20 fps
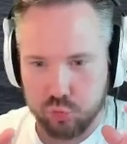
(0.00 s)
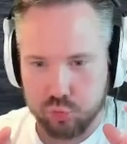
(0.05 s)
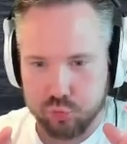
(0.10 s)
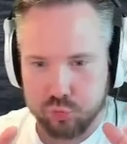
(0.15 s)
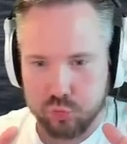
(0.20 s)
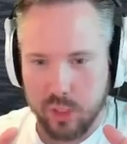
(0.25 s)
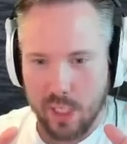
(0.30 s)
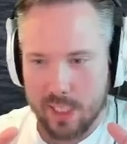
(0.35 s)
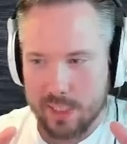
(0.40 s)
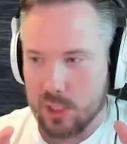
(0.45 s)

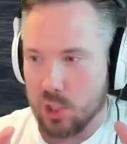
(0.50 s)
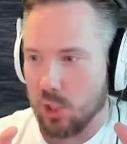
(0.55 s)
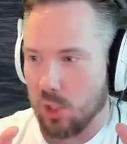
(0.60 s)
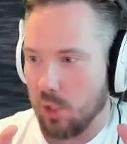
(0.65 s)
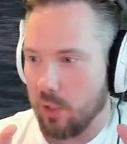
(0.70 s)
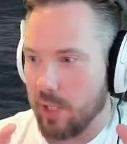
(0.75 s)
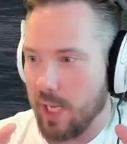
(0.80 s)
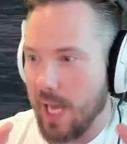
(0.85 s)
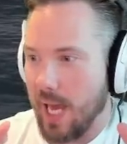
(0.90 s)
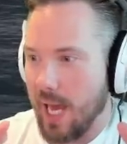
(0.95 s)
That's a
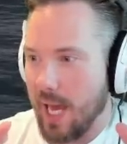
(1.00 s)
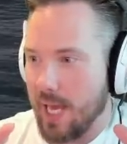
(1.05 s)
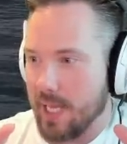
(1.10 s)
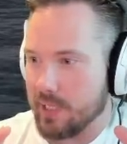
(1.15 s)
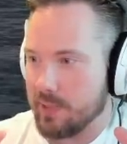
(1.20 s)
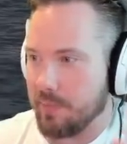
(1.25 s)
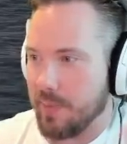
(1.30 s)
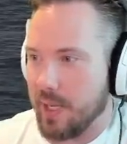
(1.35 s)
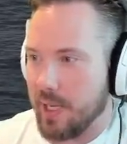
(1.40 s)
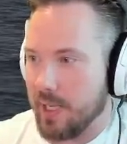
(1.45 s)
lot of
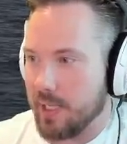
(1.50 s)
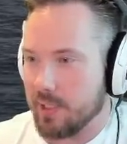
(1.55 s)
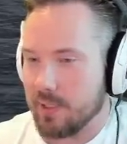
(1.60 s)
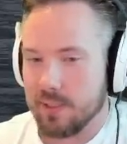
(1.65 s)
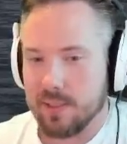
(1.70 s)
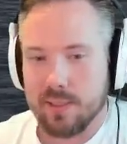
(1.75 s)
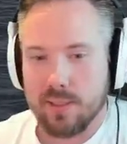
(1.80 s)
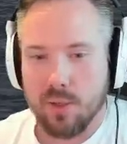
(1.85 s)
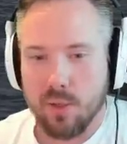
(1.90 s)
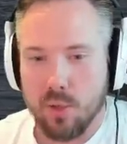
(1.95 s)
ass, man.
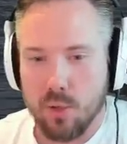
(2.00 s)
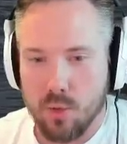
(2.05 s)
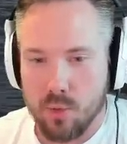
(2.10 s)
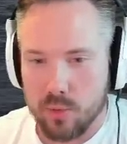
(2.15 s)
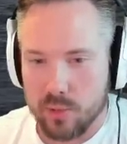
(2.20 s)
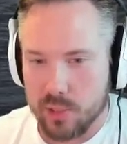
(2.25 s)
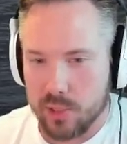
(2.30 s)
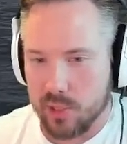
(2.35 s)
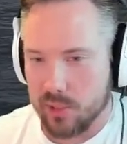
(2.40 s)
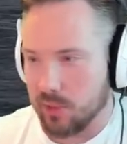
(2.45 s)
Holy
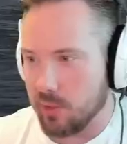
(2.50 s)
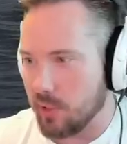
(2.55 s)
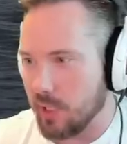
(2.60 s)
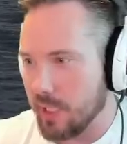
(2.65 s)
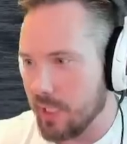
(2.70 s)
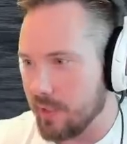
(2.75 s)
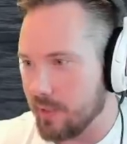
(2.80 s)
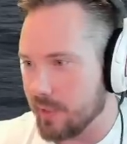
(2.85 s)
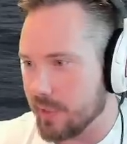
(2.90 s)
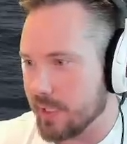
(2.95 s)
shit, you can
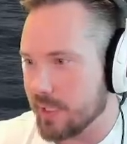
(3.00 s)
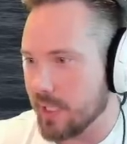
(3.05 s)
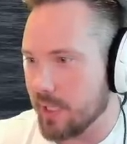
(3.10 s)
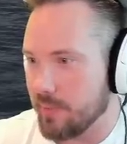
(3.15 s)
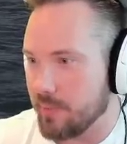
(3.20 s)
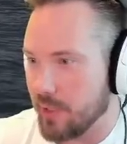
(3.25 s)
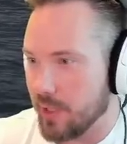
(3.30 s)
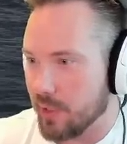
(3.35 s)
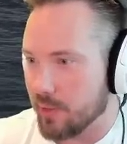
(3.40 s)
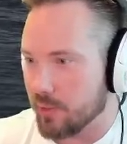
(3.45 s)
hear this
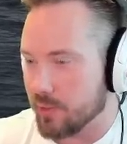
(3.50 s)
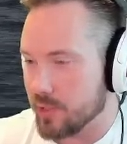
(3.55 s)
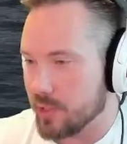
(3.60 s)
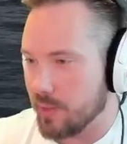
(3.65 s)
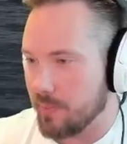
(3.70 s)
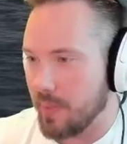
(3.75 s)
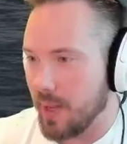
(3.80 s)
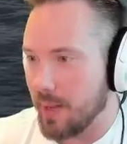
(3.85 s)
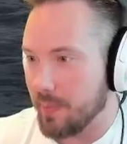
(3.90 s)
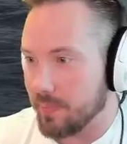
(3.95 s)
coming across the
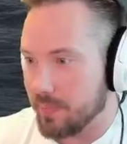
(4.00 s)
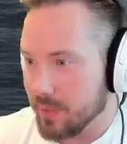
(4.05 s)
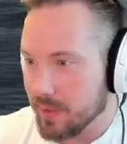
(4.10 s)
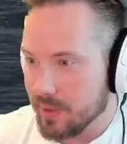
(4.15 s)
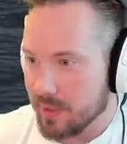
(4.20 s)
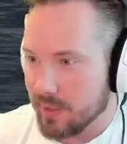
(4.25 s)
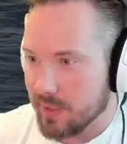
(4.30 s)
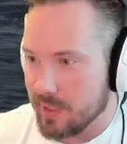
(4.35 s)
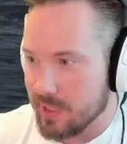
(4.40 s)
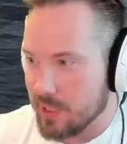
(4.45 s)
map.
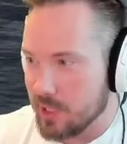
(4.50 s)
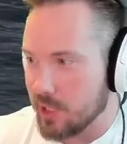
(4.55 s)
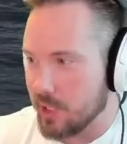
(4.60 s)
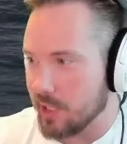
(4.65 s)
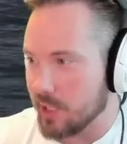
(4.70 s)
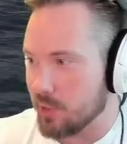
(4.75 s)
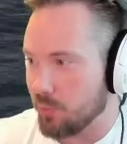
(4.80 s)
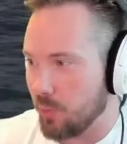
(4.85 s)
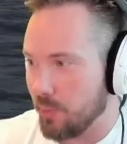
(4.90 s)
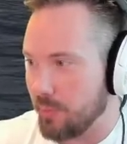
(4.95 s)
These
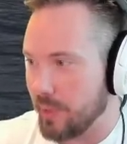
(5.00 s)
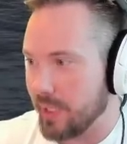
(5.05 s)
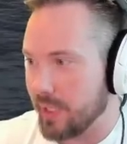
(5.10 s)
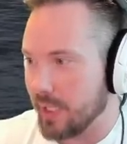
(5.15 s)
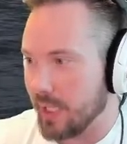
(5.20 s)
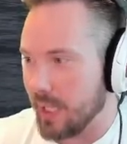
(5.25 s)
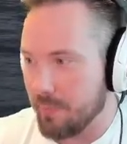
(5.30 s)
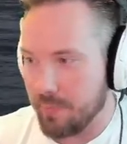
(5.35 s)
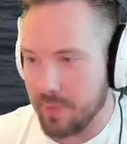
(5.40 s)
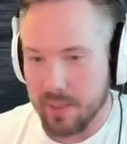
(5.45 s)
cheeks will be
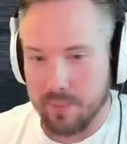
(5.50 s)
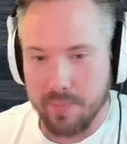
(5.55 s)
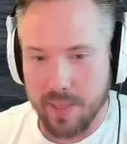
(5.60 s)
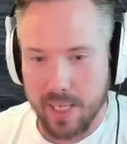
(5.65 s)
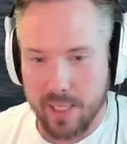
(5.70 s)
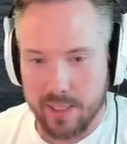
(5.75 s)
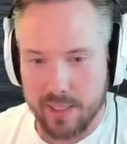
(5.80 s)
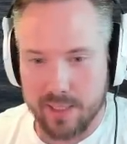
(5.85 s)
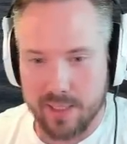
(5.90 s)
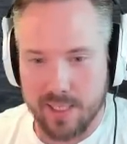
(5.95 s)
clapping,
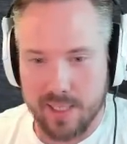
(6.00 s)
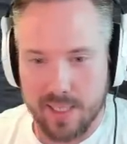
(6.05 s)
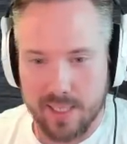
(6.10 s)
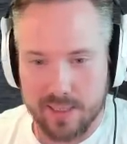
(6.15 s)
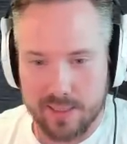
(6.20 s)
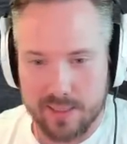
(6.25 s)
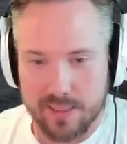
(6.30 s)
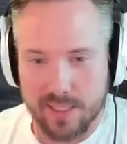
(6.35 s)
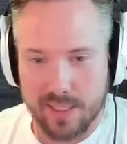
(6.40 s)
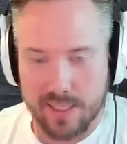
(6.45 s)
man. God
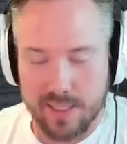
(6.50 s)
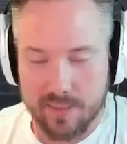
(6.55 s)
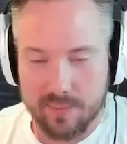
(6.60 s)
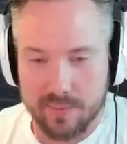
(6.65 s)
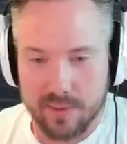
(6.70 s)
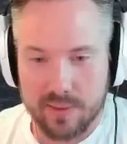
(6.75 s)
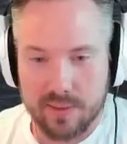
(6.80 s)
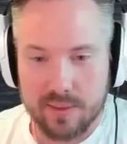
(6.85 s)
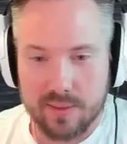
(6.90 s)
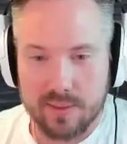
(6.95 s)
damn.
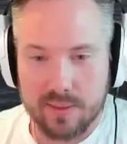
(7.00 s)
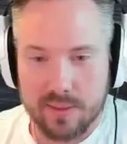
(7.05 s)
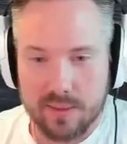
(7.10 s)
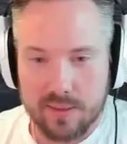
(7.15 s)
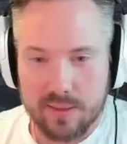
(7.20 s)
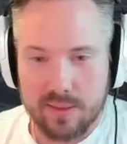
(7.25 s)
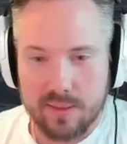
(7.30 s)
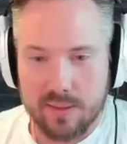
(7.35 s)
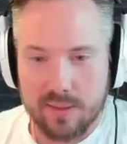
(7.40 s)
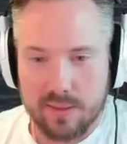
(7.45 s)

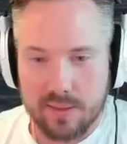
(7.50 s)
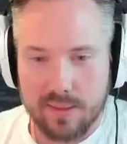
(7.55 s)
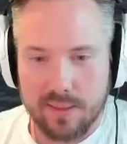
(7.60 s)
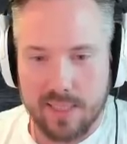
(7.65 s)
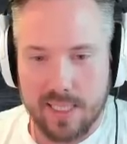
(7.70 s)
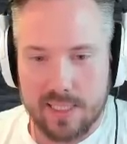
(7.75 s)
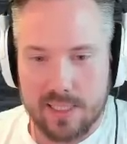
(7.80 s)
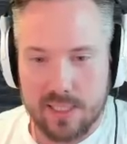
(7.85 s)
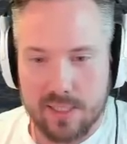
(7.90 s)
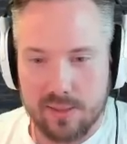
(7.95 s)

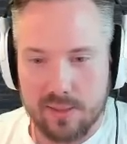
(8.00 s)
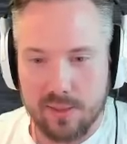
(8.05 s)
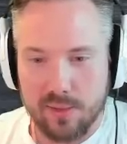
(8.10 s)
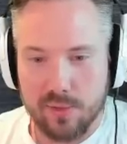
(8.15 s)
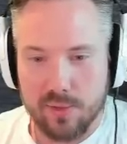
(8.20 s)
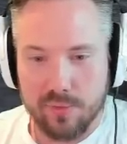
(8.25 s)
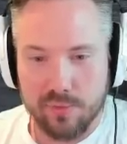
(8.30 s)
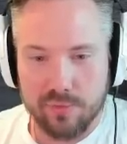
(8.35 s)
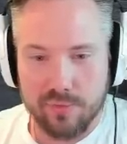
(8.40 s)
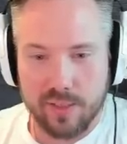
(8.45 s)
That's a lot
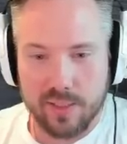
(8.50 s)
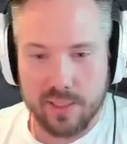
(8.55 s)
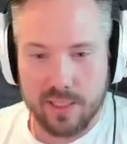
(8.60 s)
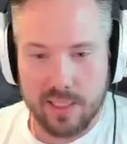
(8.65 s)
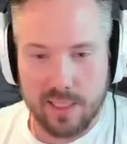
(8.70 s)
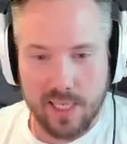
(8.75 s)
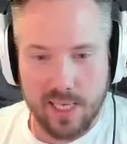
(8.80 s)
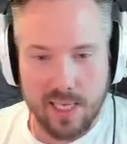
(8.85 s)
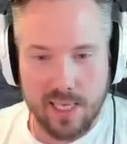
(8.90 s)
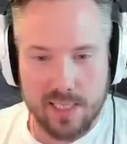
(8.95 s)
of
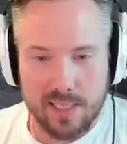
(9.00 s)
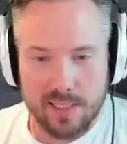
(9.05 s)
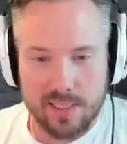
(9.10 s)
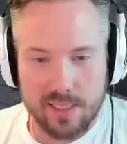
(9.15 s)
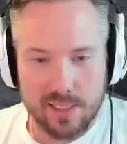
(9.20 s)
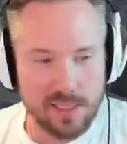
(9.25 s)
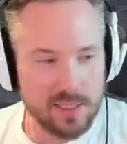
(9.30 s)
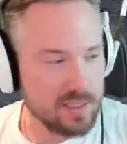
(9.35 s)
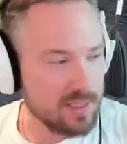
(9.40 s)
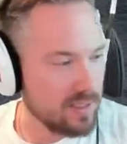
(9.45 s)
fucking ass.
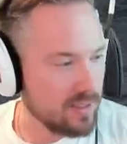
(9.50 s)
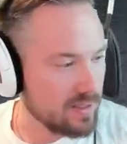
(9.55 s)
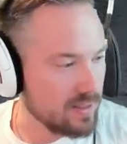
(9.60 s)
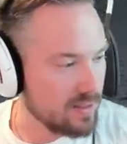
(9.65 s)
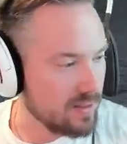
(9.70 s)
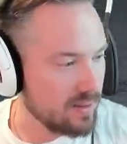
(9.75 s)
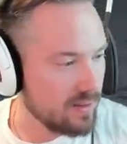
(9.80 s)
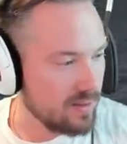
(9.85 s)
Jesus.